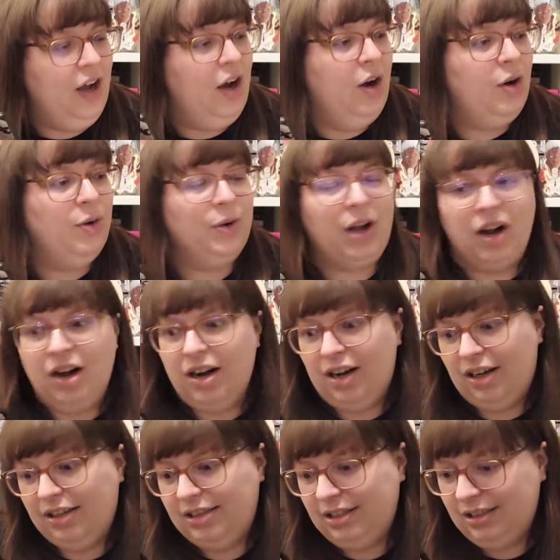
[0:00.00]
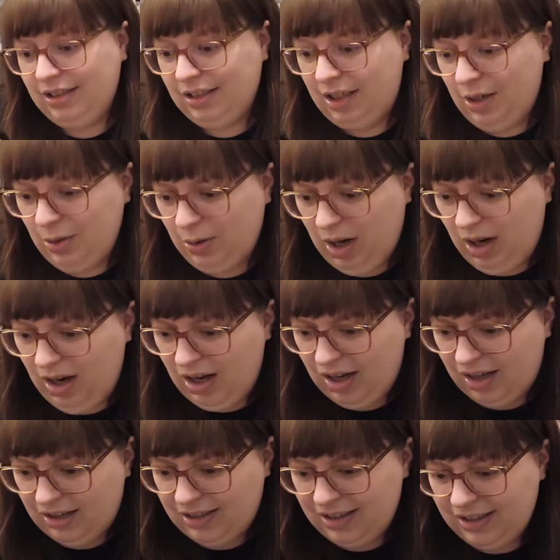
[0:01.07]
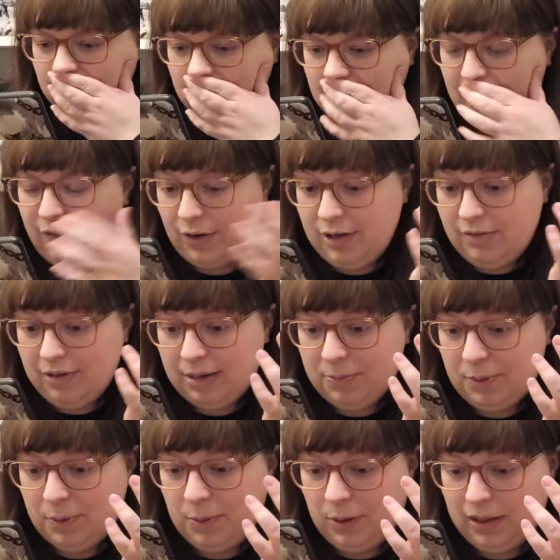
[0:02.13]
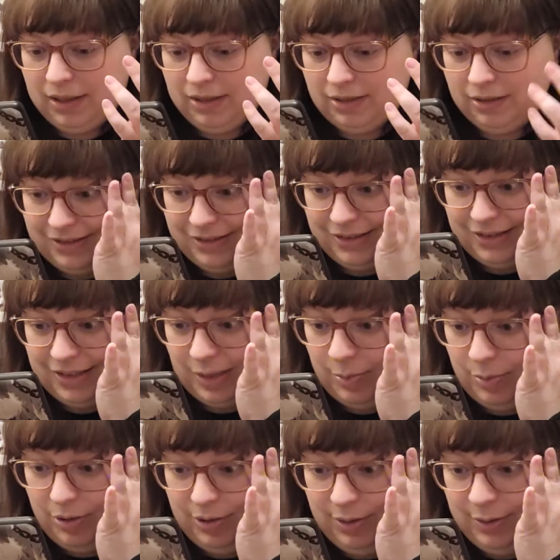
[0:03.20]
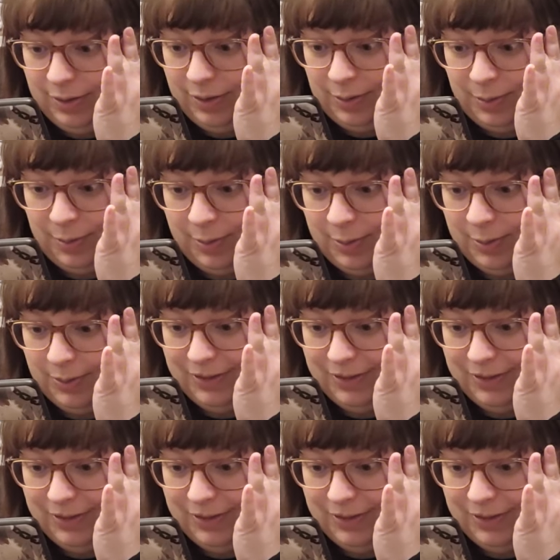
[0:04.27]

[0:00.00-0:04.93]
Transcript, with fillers: Oh God. Oh God. And I've only read book one. And I pre-ordered them all.